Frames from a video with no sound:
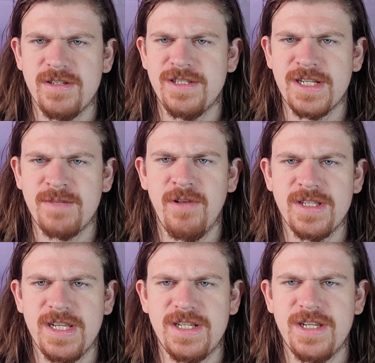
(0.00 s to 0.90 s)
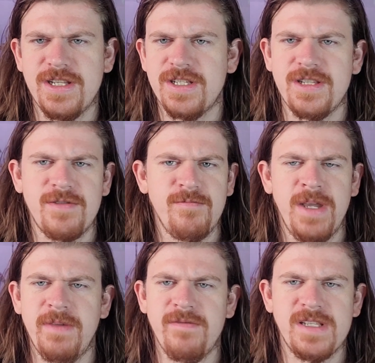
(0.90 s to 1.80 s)
6+ inches,
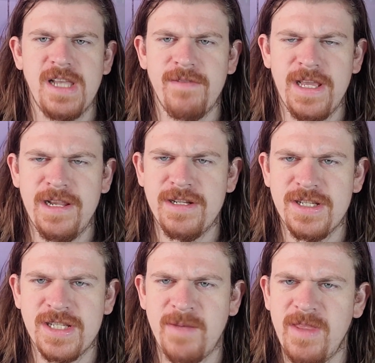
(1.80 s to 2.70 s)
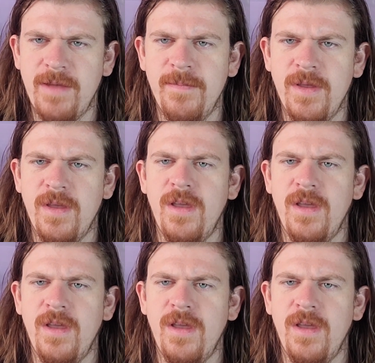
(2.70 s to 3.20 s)
maybe even 7, 8 inches, some of them,